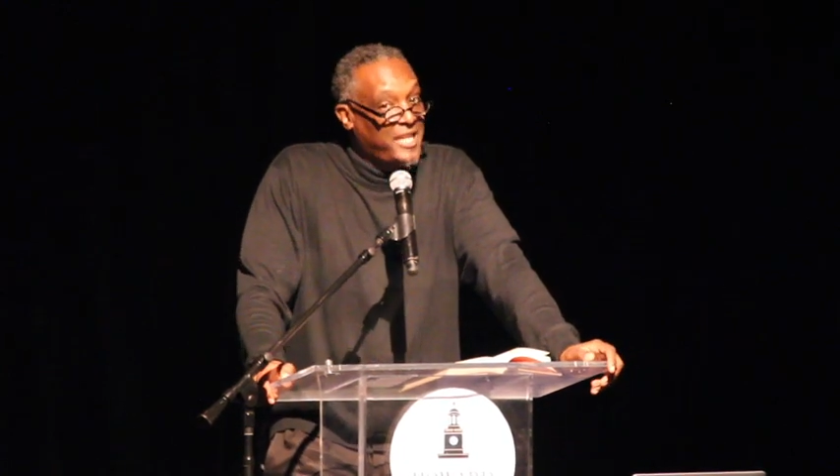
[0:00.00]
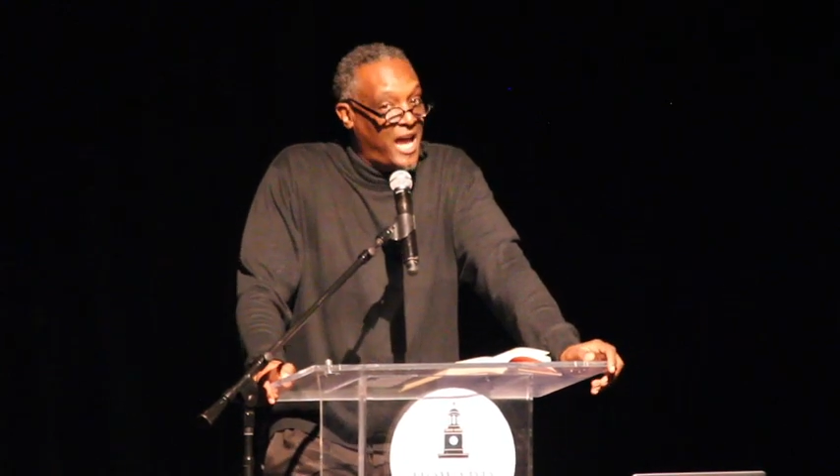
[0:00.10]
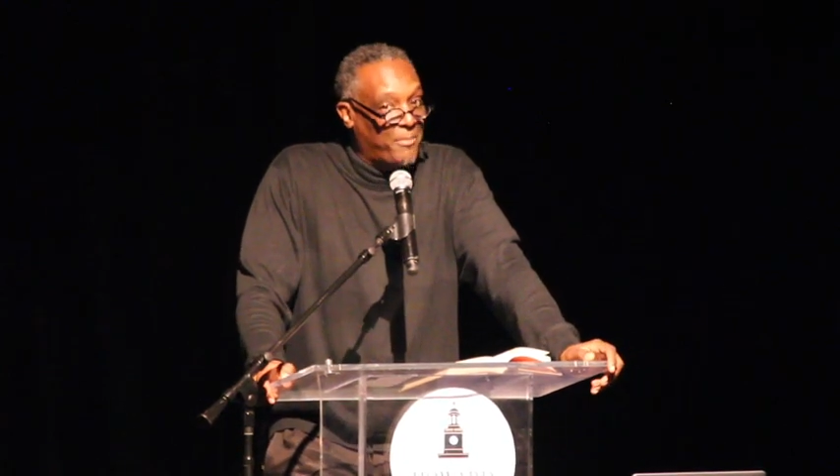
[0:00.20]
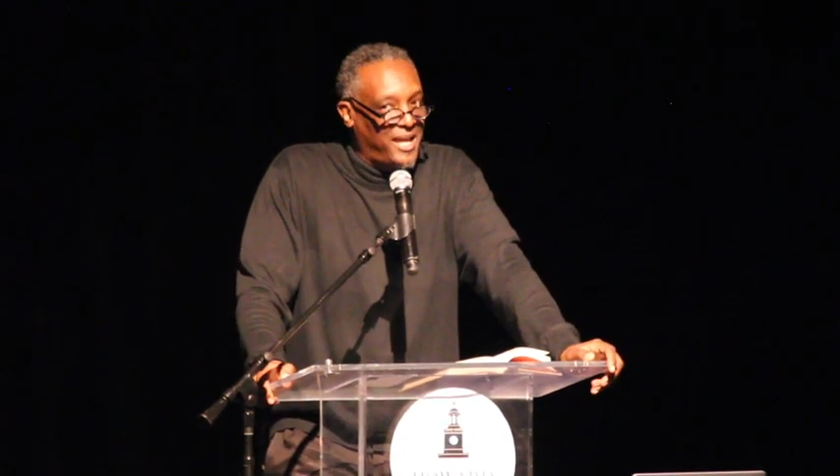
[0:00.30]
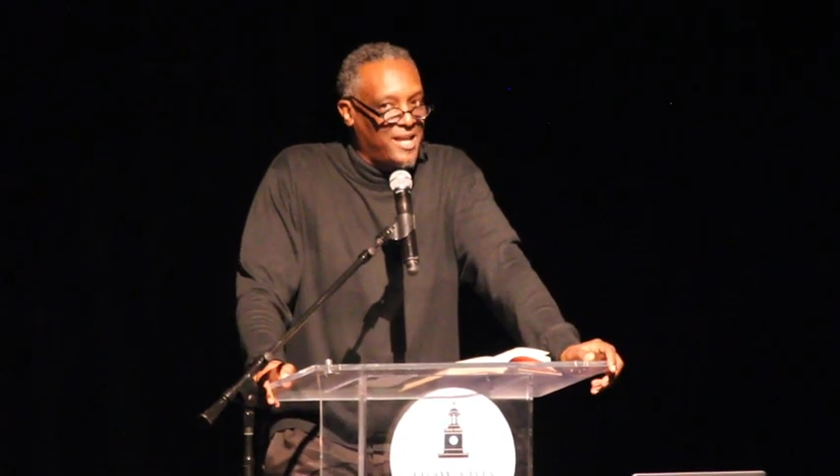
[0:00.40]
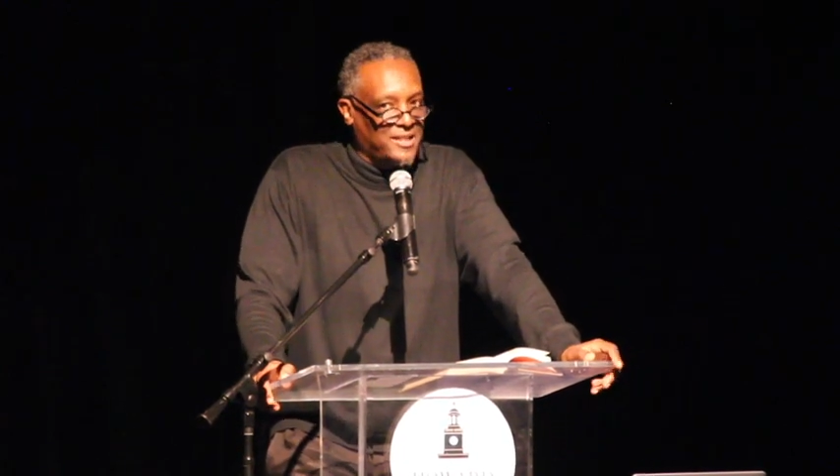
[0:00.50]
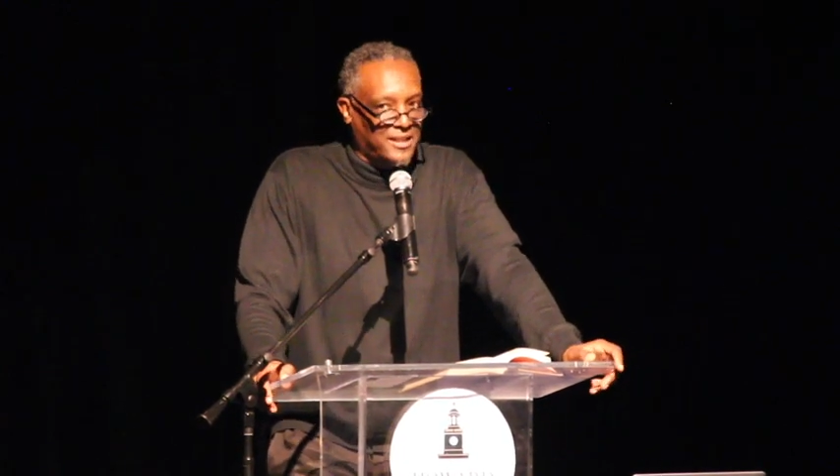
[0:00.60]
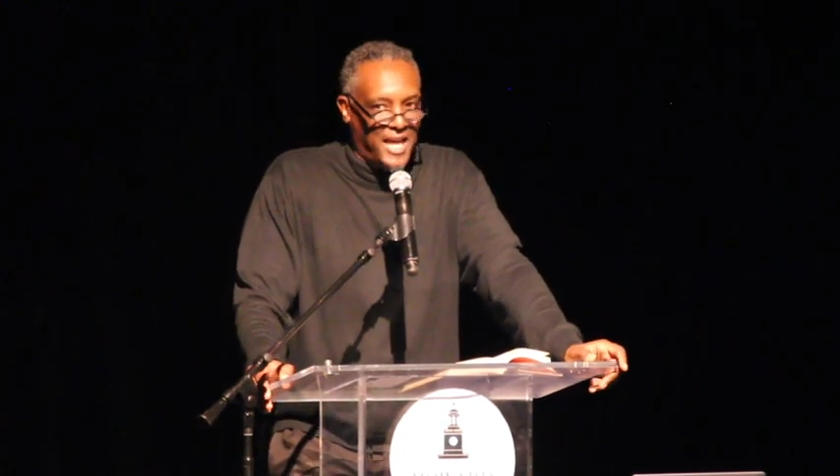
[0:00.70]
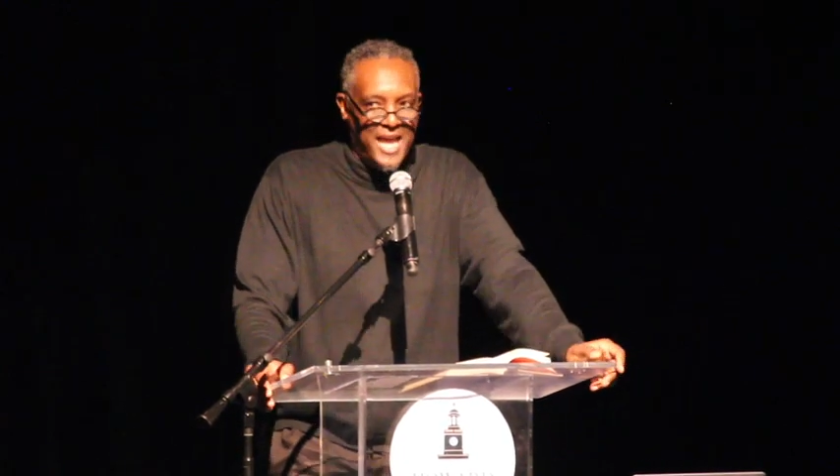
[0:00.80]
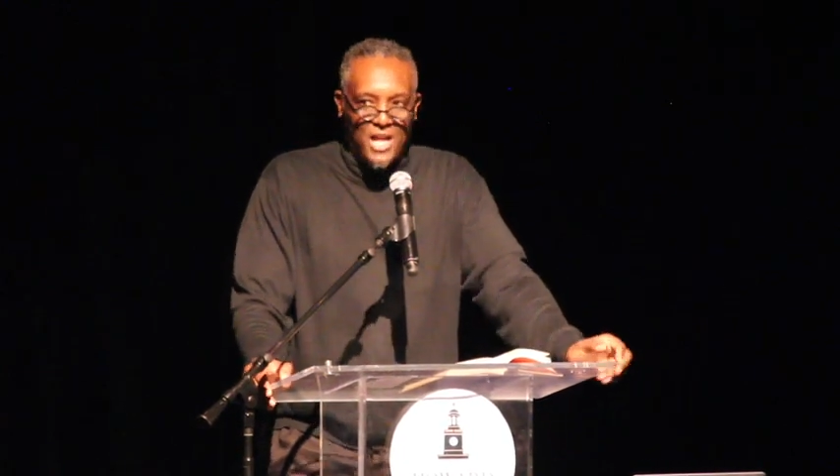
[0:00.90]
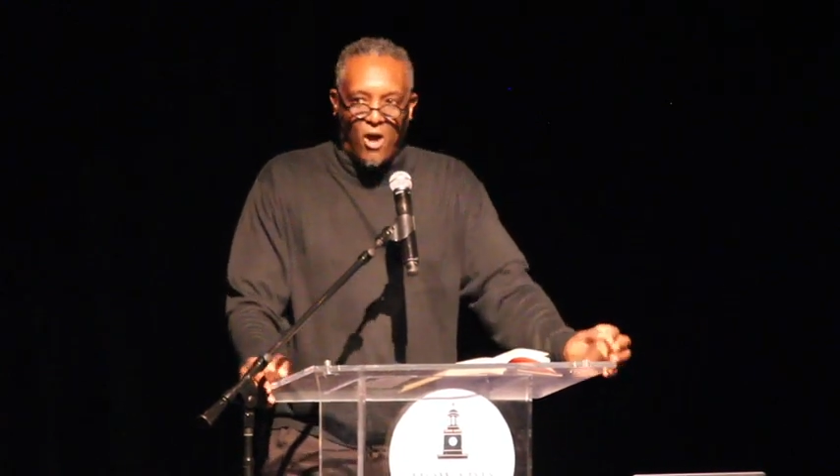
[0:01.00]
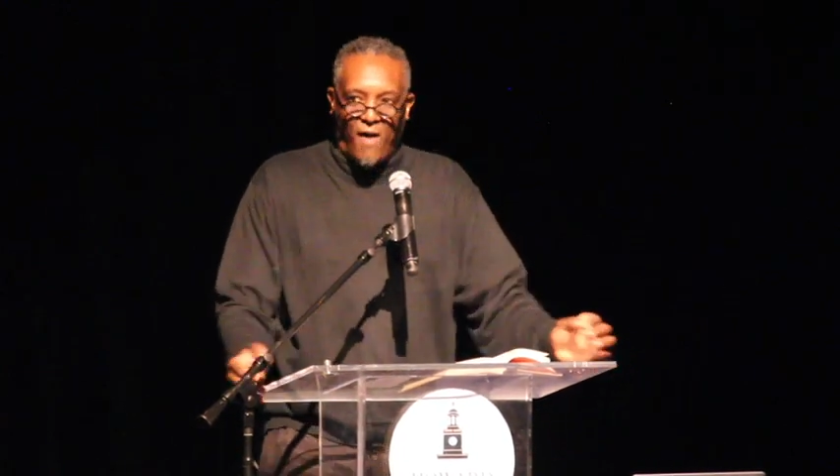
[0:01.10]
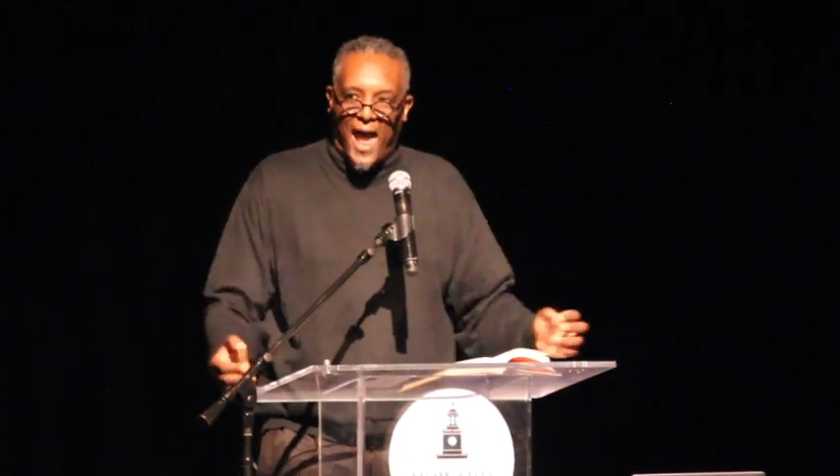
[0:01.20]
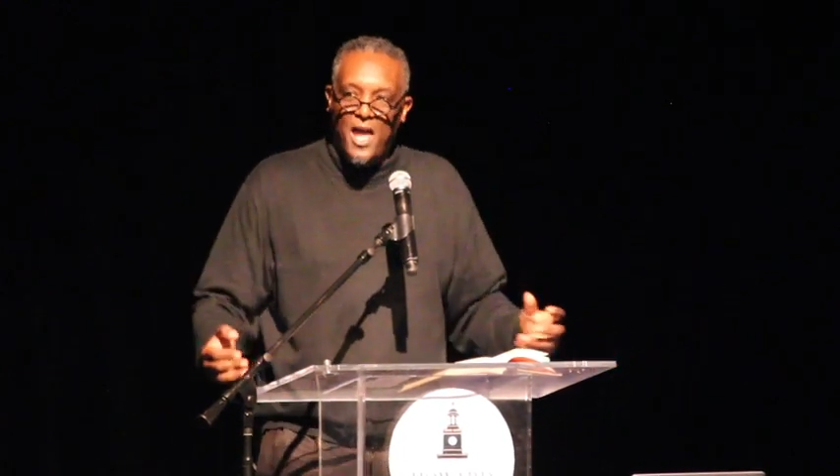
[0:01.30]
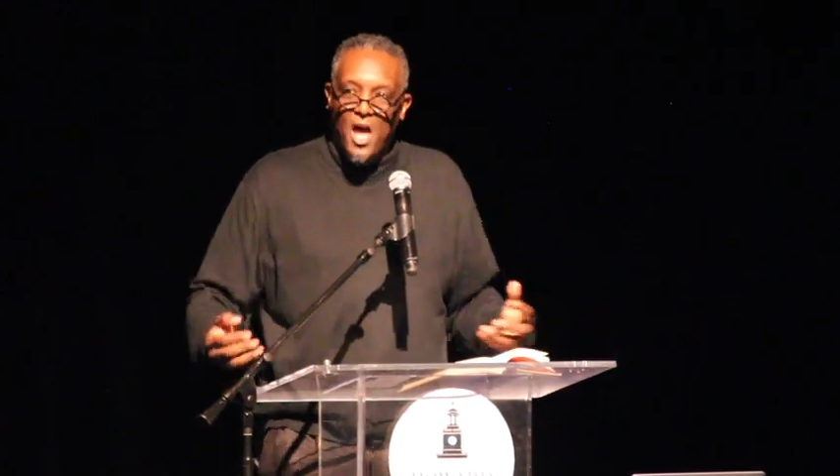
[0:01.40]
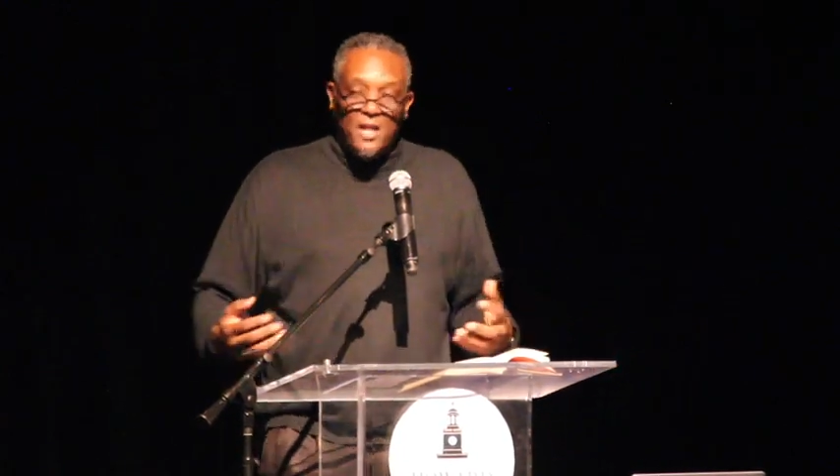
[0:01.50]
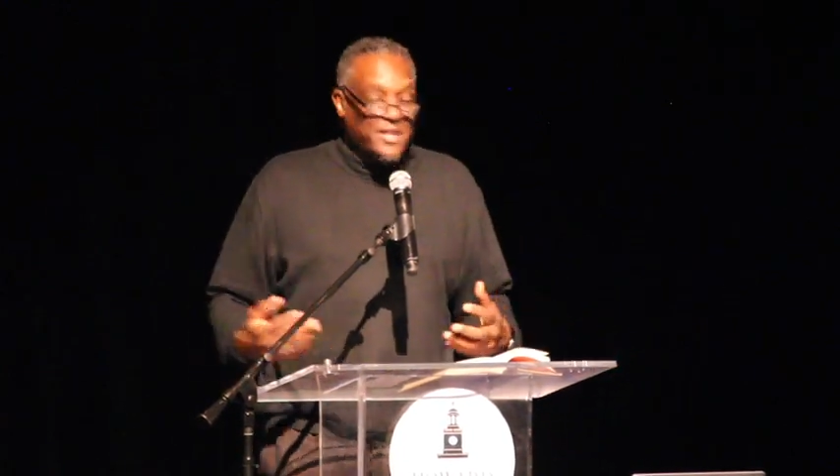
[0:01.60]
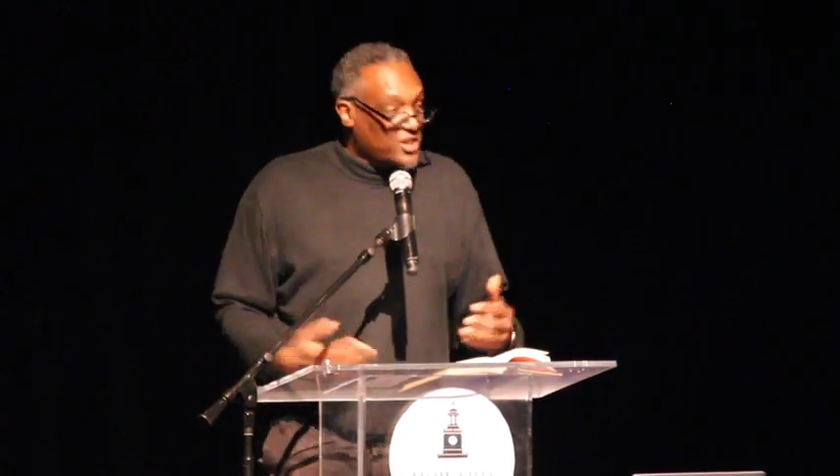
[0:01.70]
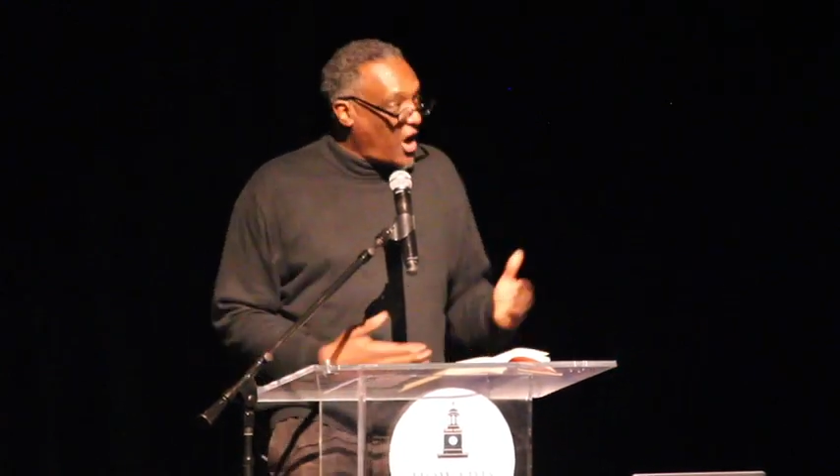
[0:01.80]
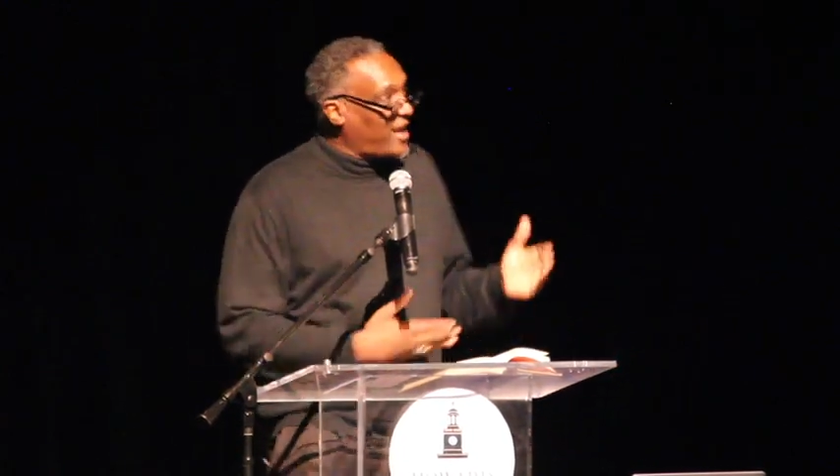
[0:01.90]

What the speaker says: Yeah, but here's the thing though, right?